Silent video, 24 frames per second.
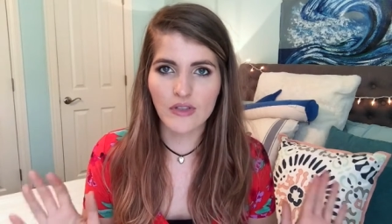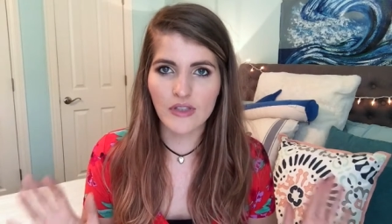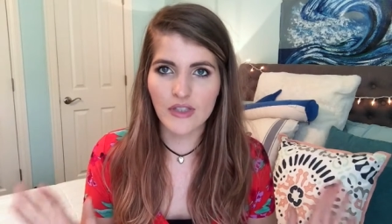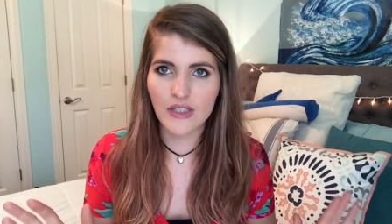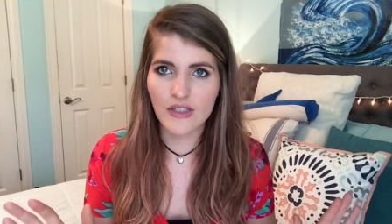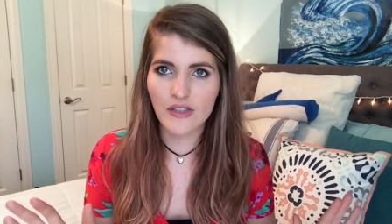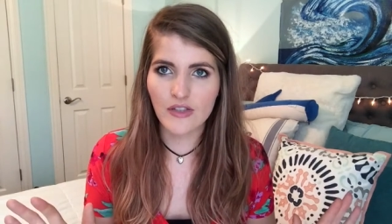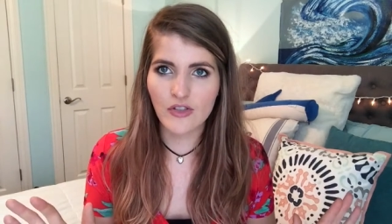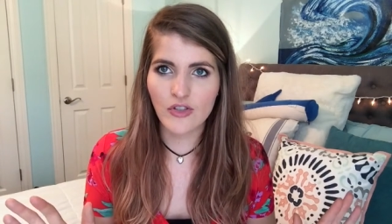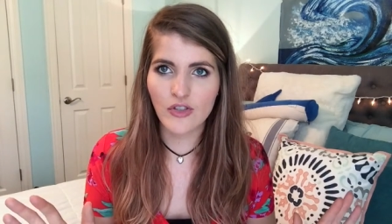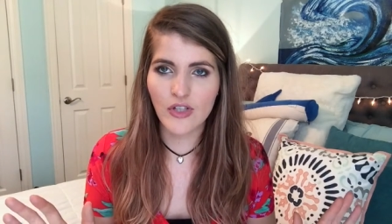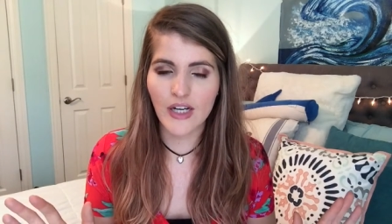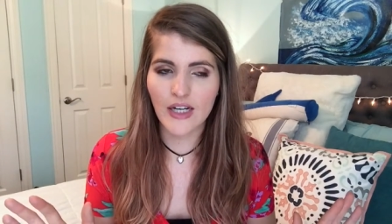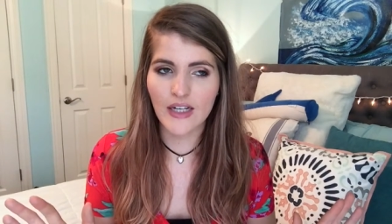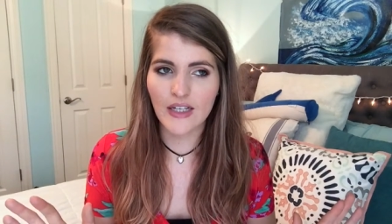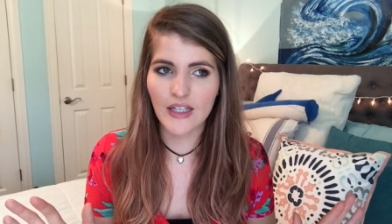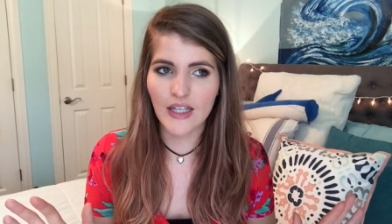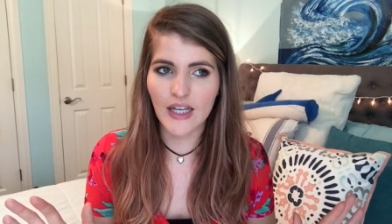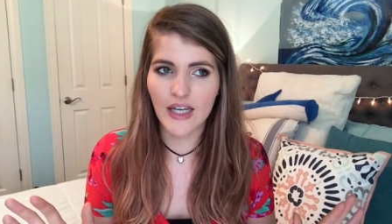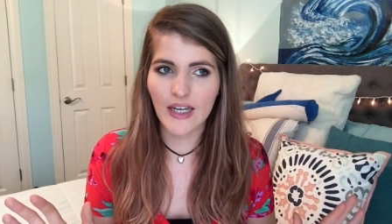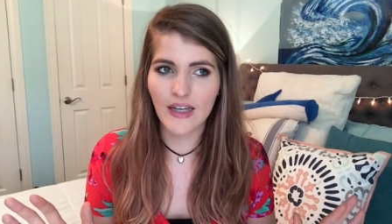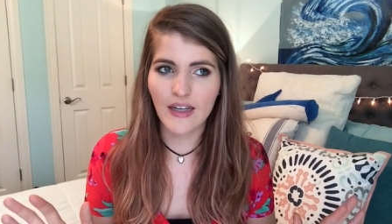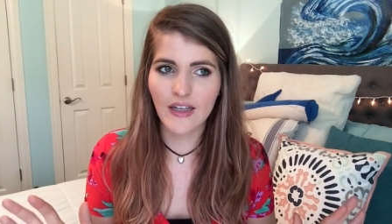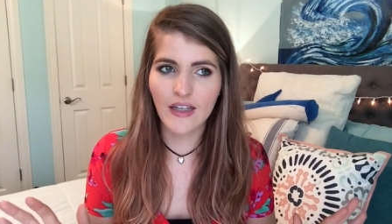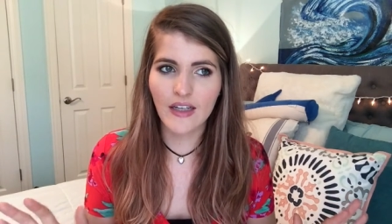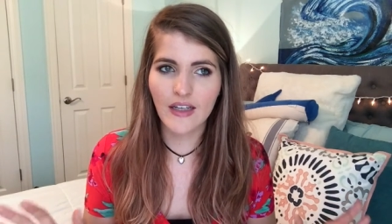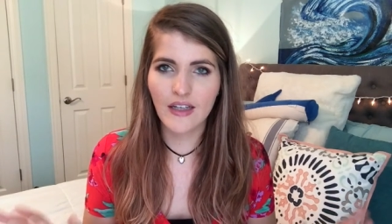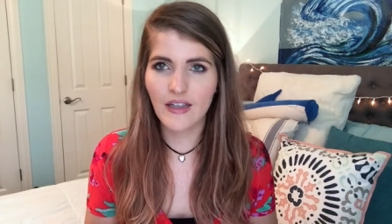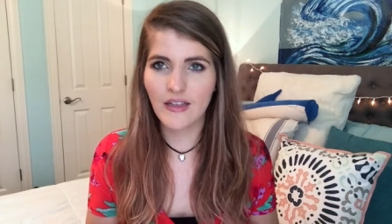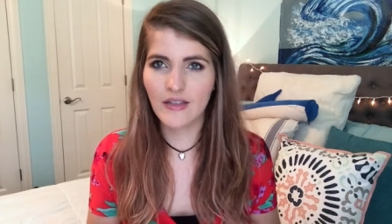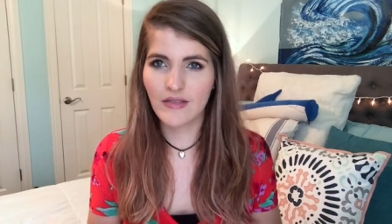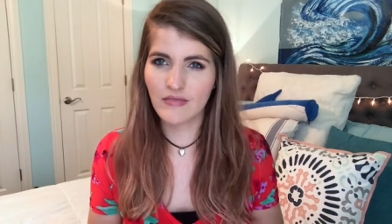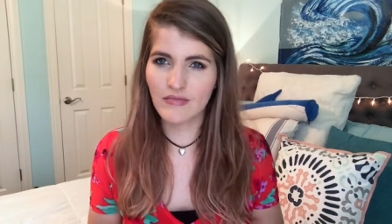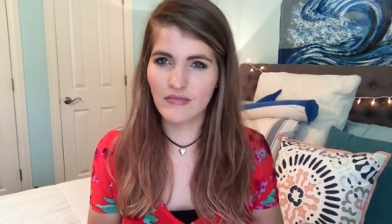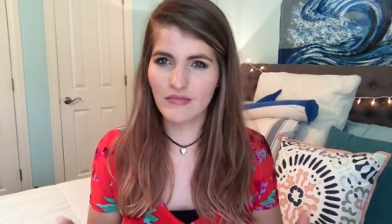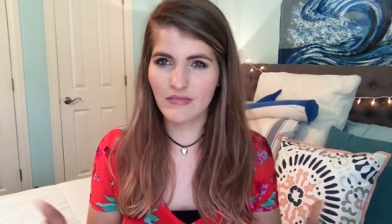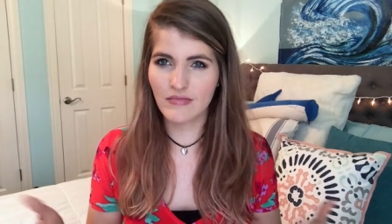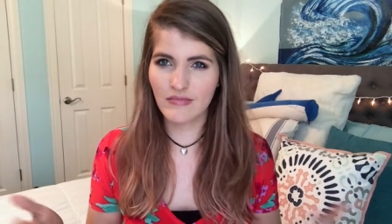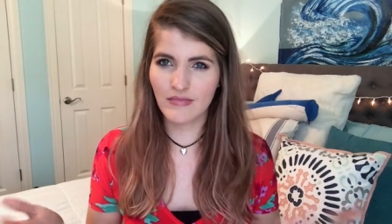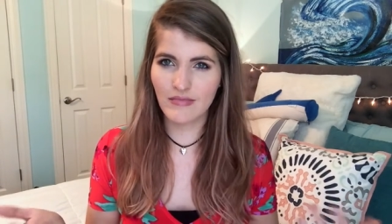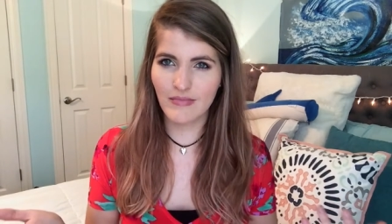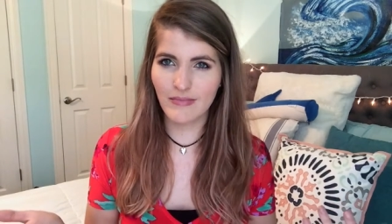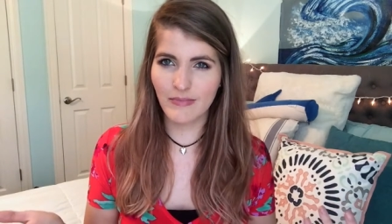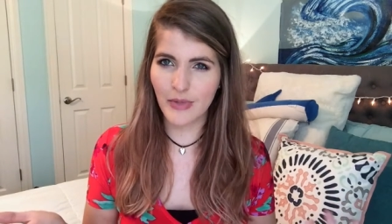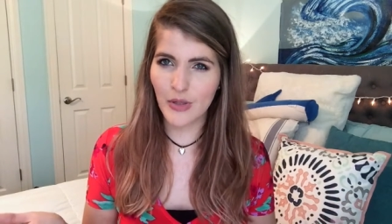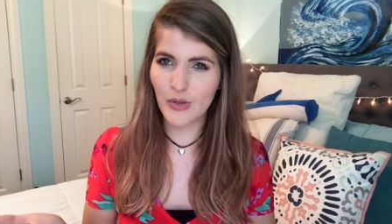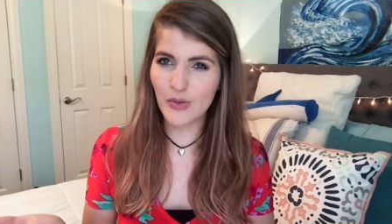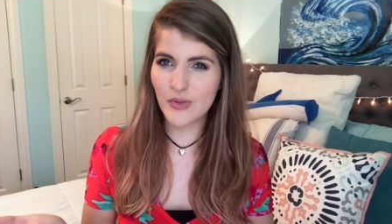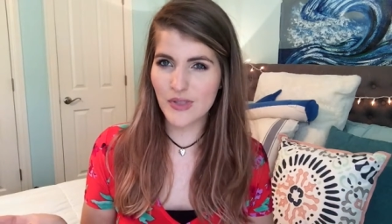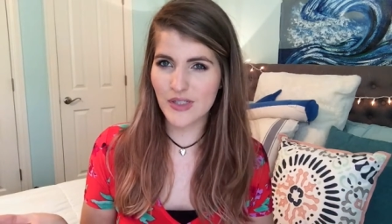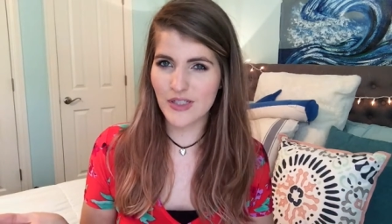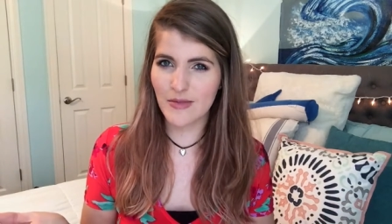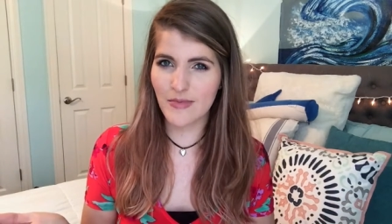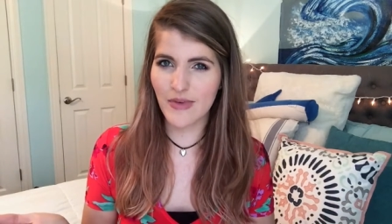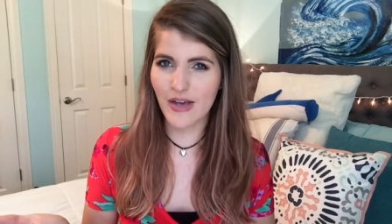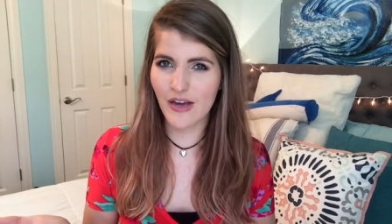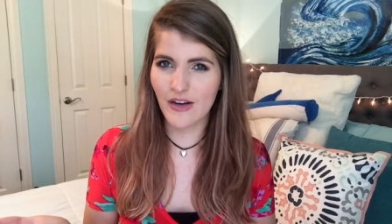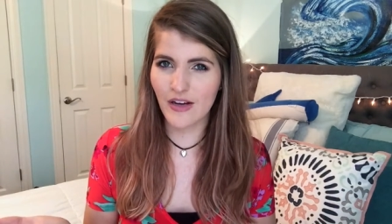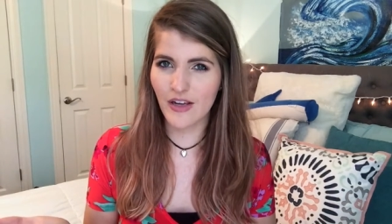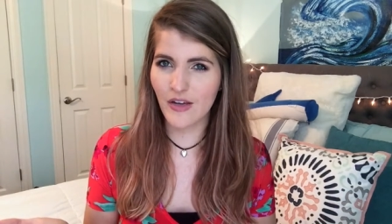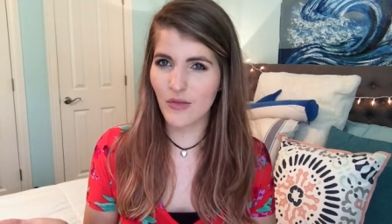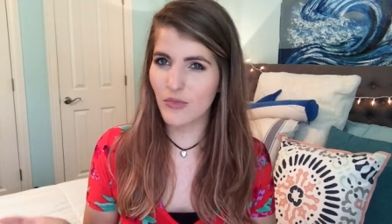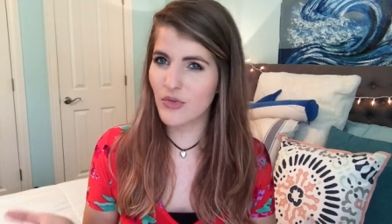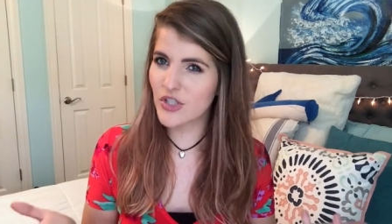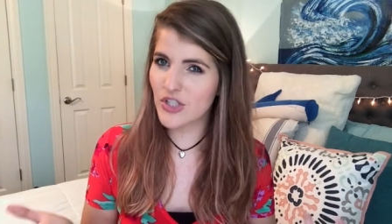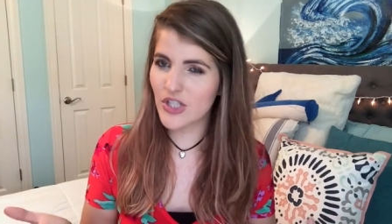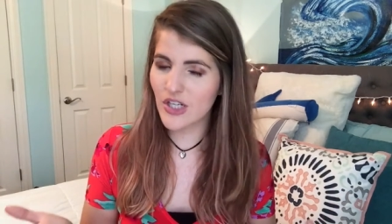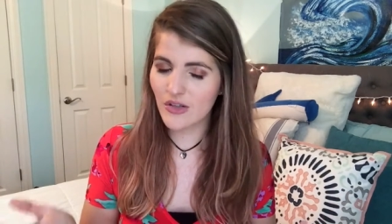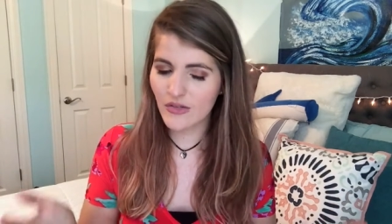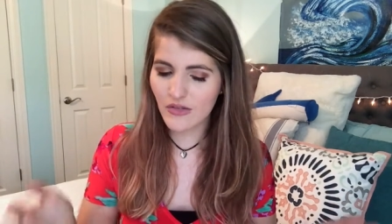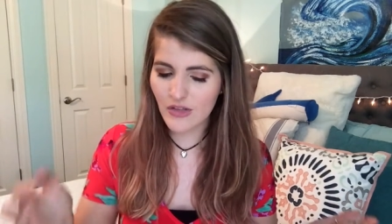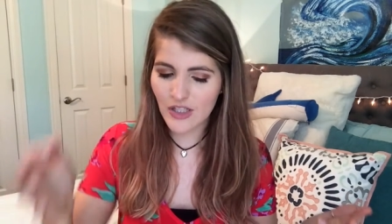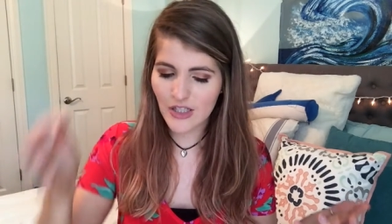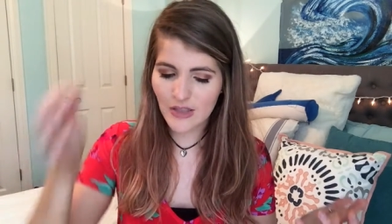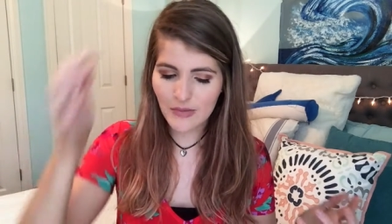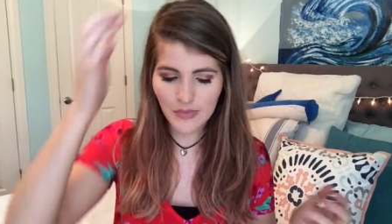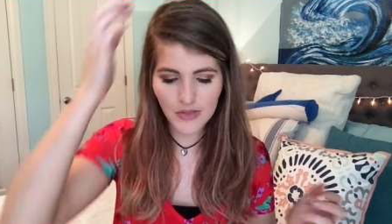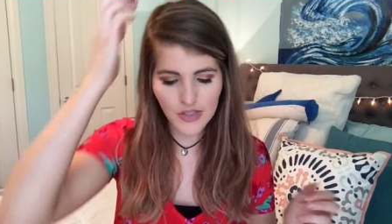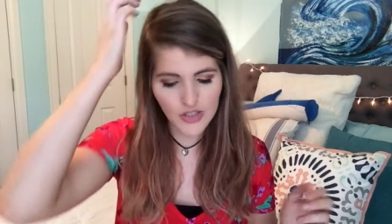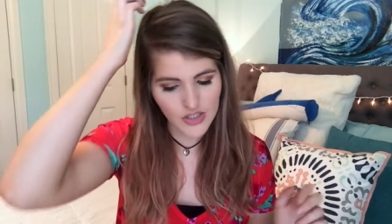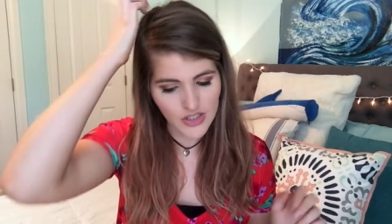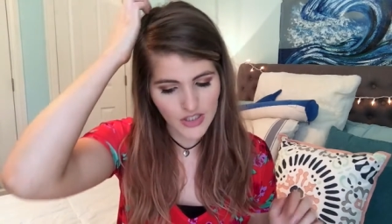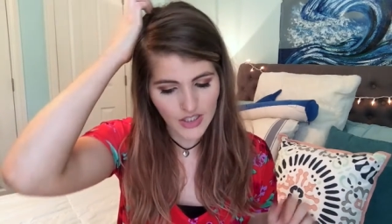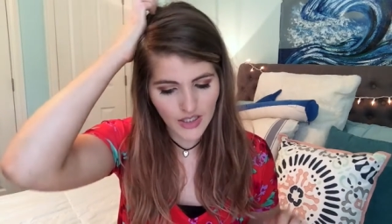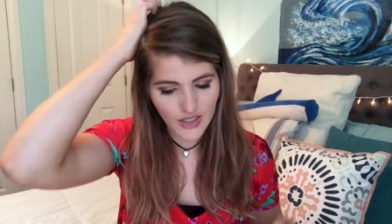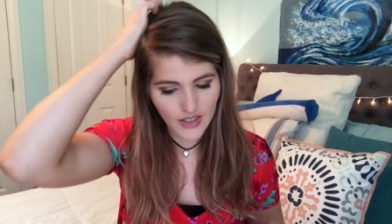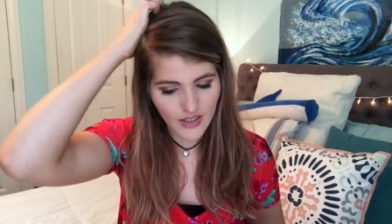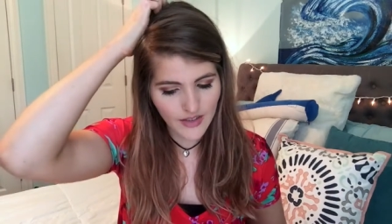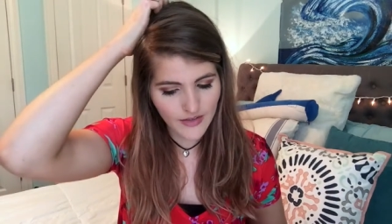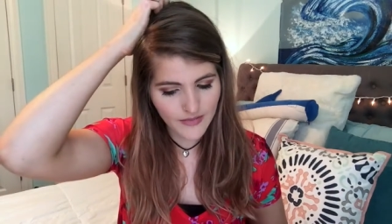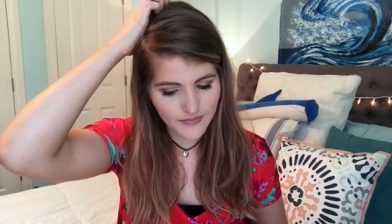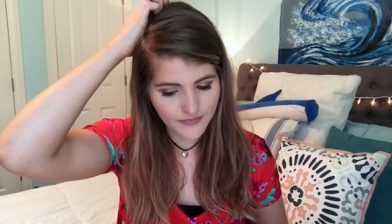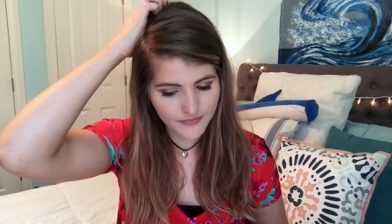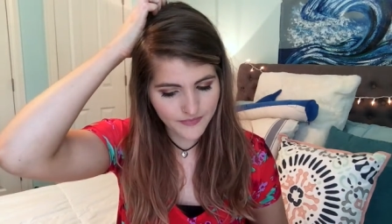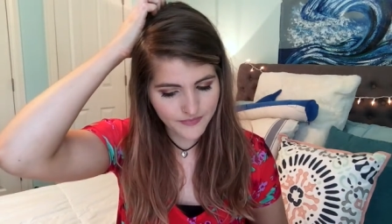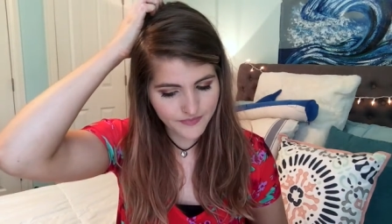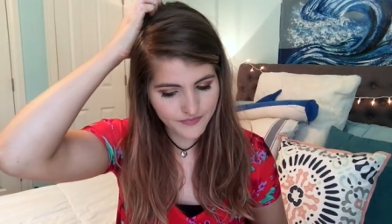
Doesn't try to like boast about it, which I really appreciated.